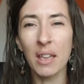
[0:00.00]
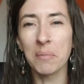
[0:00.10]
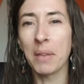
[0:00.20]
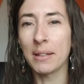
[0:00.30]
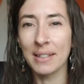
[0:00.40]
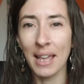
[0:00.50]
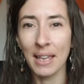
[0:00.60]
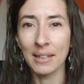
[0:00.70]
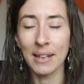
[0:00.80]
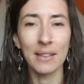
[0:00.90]
and
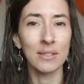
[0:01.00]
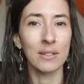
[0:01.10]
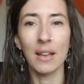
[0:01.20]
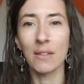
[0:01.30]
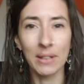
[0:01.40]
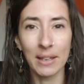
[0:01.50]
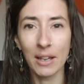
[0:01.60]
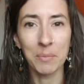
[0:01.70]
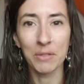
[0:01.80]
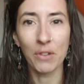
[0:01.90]
mundane as your everyday
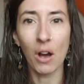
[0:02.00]
cup of